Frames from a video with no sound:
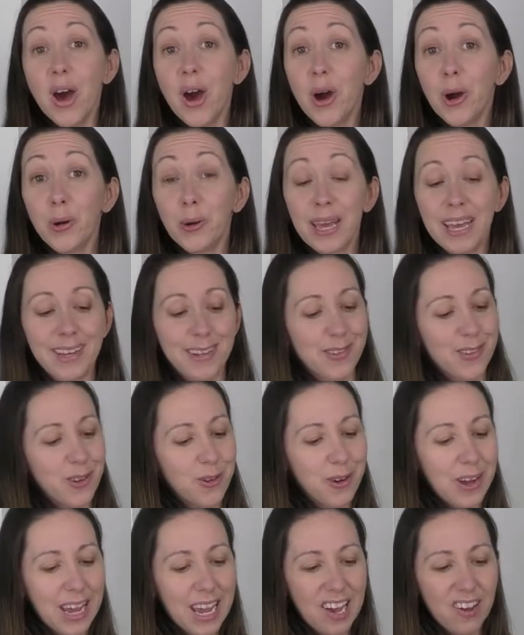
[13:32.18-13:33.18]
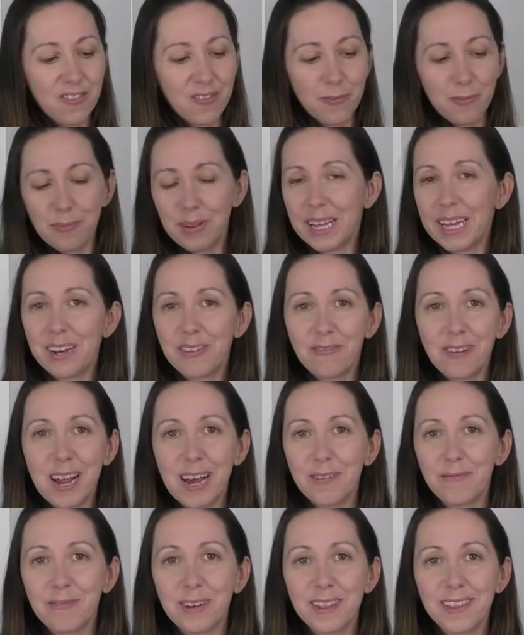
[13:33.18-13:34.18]
Okay, so I have played
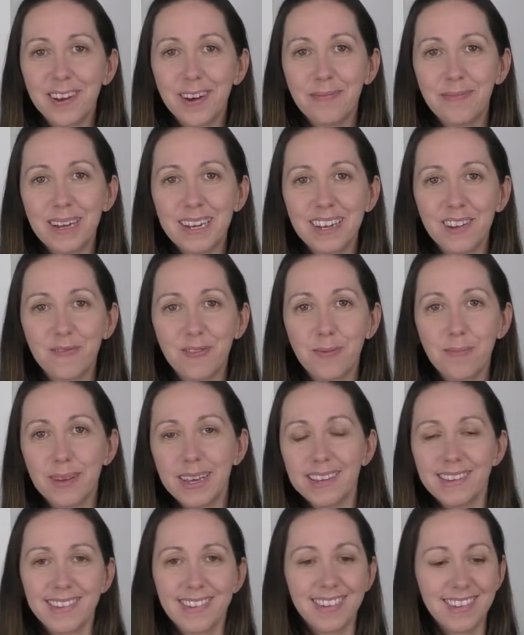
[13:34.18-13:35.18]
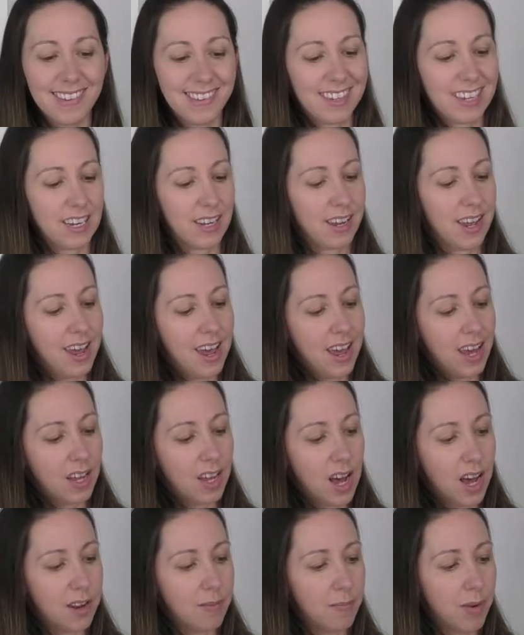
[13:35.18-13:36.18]
around with all my different pieces and
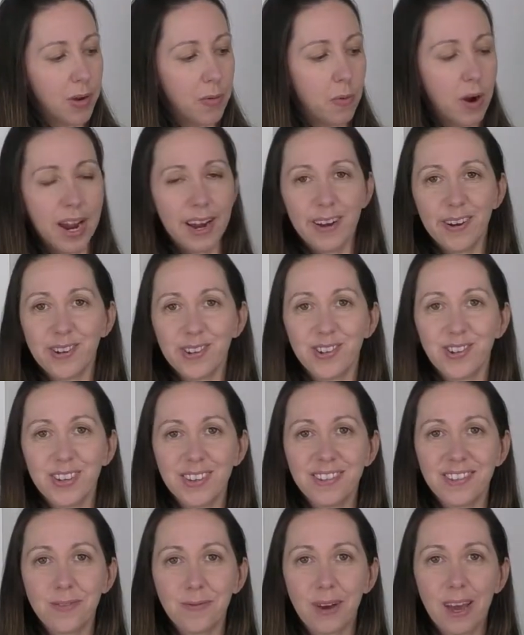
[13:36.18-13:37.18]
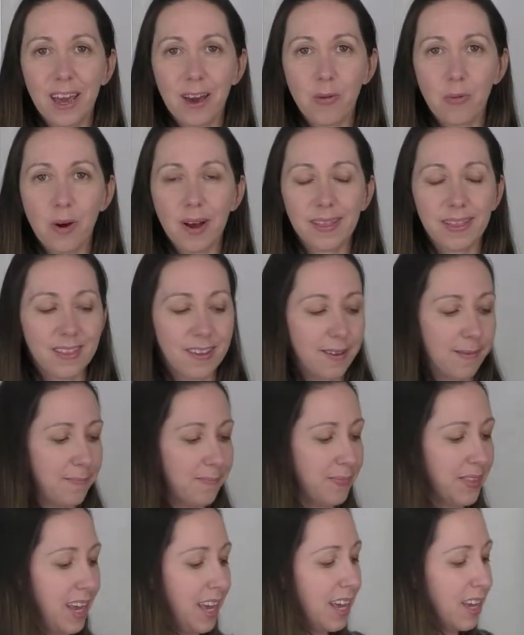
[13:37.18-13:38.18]
gotten my wires just the way I want
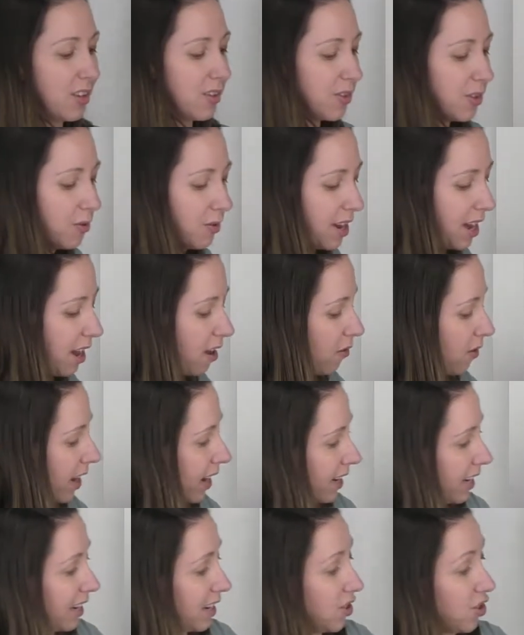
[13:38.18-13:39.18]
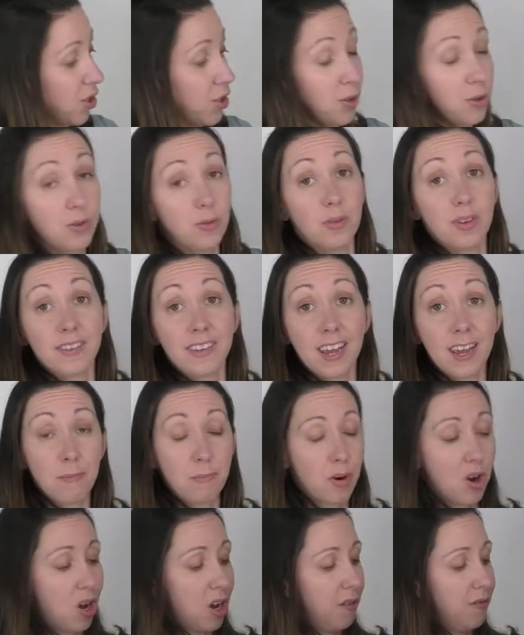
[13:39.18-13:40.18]
them. So now I need to tape
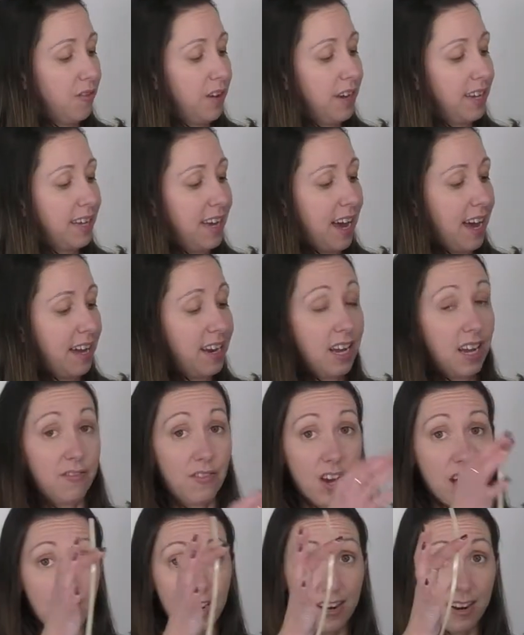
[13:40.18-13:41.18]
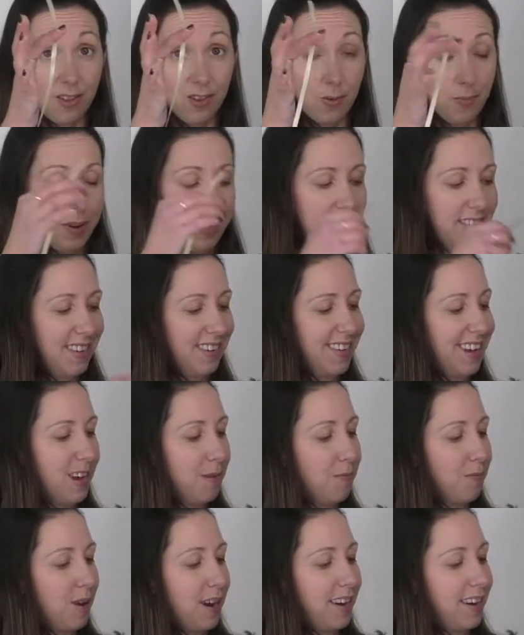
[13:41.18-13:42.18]
off again. I've got another piece of
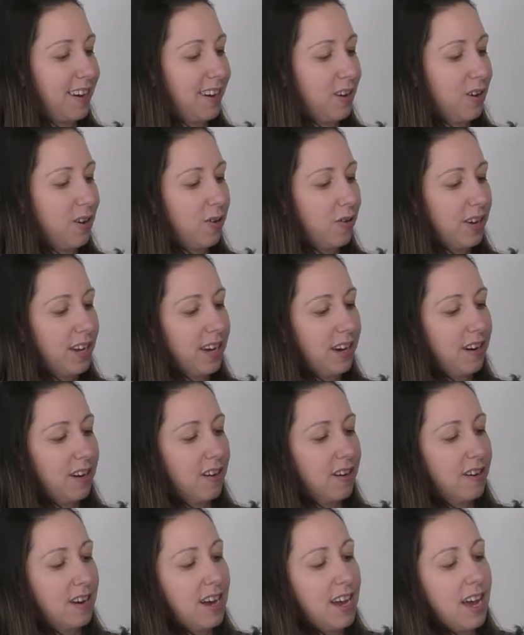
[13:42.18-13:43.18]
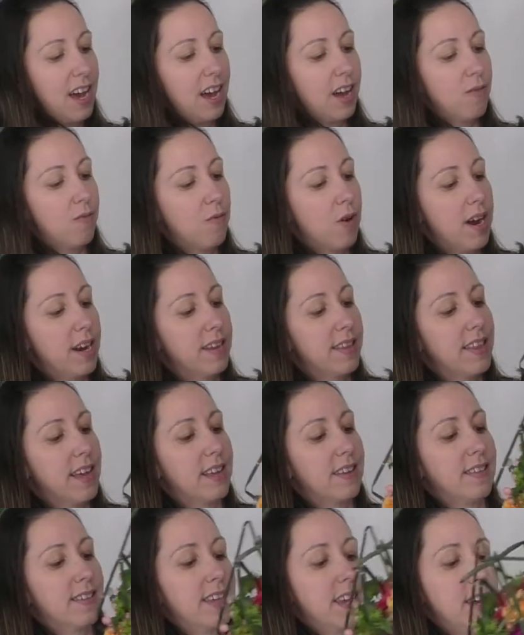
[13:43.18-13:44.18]
tape ready to go here, and right at
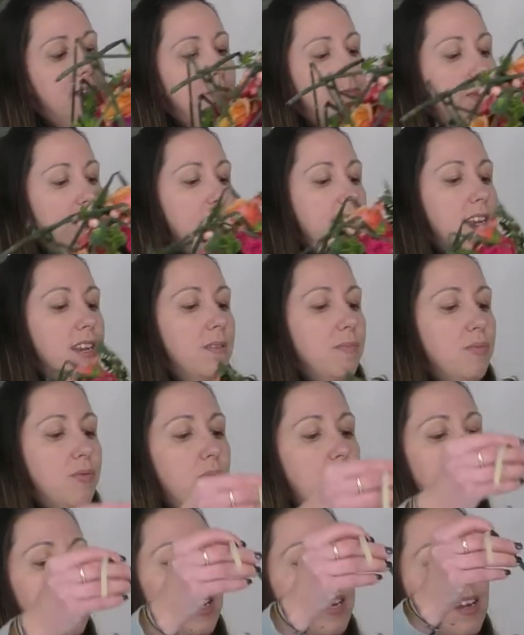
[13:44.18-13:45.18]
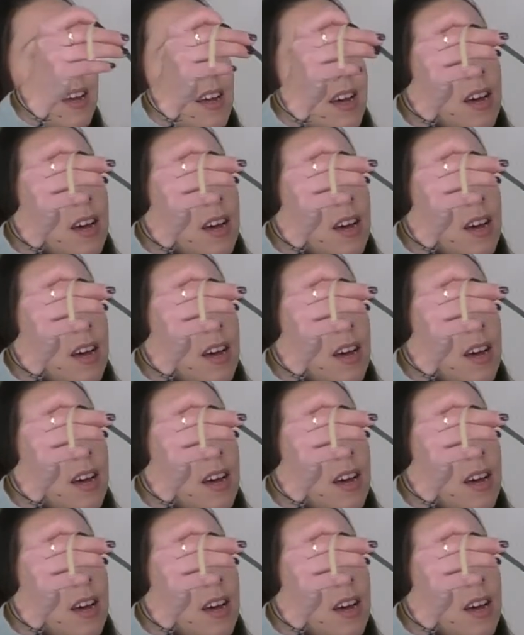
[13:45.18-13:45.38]
that same binding point,